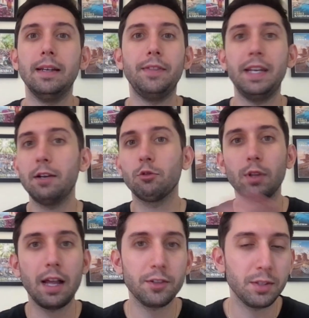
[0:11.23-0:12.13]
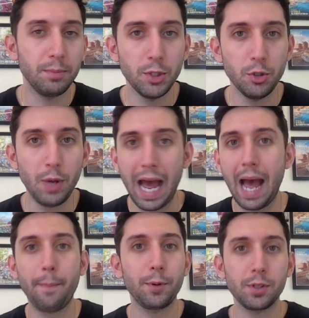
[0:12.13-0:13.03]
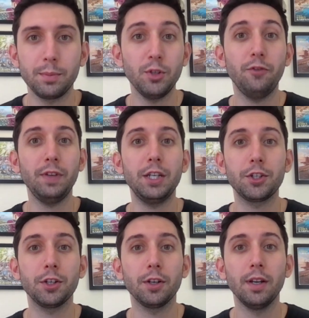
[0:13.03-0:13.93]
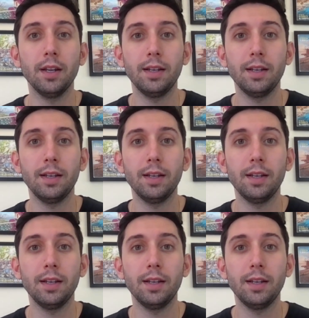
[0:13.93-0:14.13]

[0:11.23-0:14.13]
They didn't roll out some new app or some new feature.